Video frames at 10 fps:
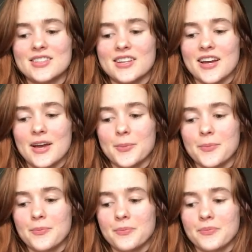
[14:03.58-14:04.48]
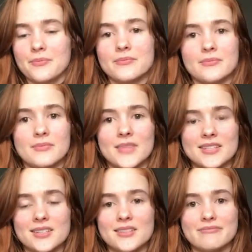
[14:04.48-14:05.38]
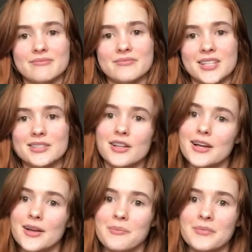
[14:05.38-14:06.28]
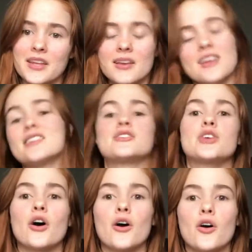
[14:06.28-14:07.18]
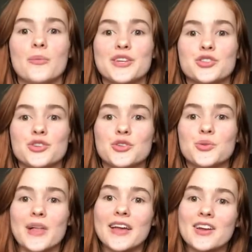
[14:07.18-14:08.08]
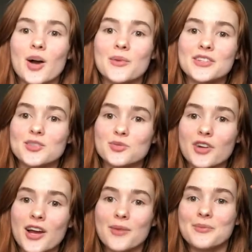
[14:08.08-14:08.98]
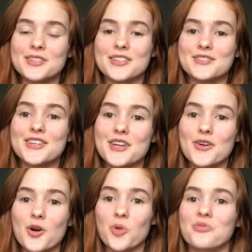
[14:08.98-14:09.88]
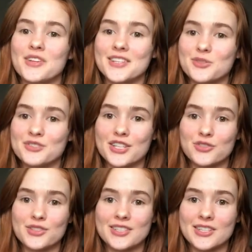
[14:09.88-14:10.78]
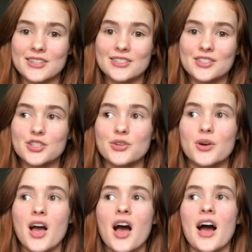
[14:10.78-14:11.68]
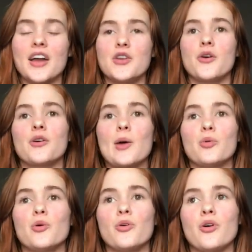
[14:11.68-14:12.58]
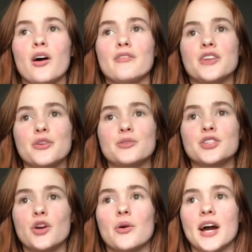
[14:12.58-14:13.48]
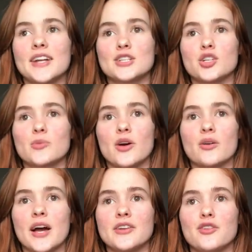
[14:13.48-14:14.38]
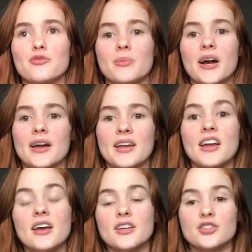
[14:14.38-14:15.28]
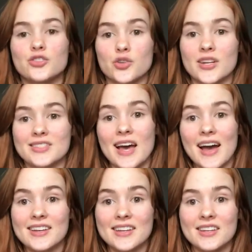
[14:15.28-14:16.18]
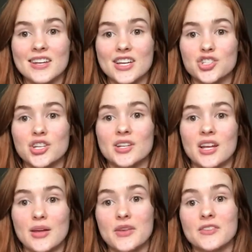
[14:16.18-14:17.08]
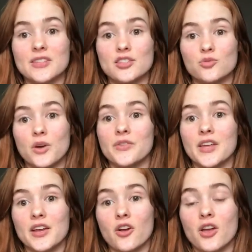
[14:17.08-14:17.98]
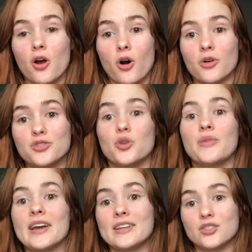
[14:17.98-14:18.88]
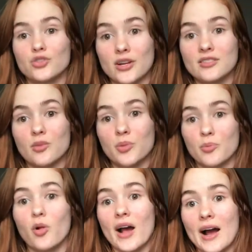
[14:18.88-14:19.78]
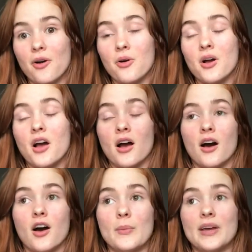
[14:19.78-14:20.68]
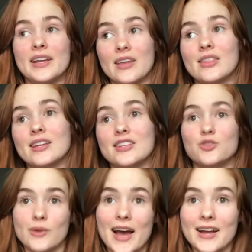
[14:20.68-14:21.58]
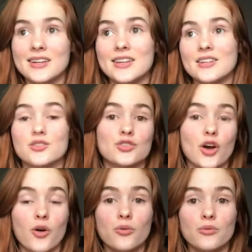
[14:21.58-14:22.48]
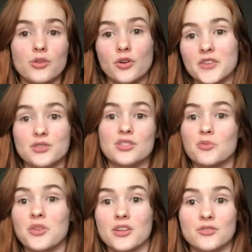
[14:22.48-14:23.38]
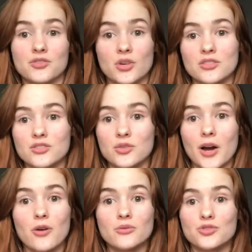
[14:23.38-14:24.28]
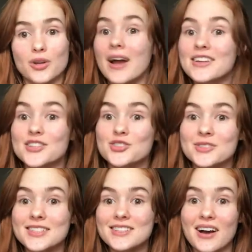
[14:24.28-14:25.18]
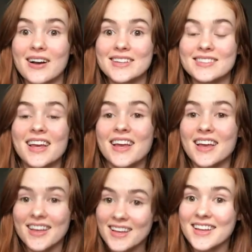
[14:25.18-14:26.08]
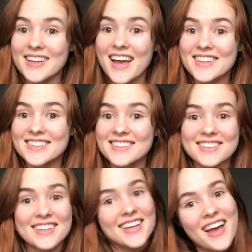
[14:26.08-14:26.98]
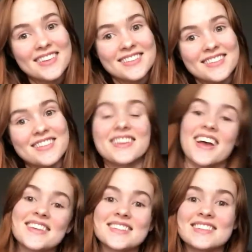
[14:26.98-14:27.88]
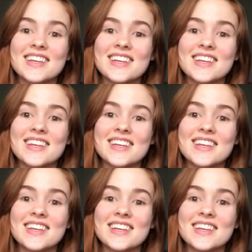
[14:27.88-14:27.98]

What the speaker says: all I got. That's it. That's all I got. So make sure you like, comment, subscribe to this video. Hopefully this was interesting to listen to. I know a couple of videos ago I talked about kind of my stress acne connection, and I think this is one thing also that can stress some people out, again, leading to acne. So, you know, if this is something that stresses you out, try a digital detox. Yes, yes, yes.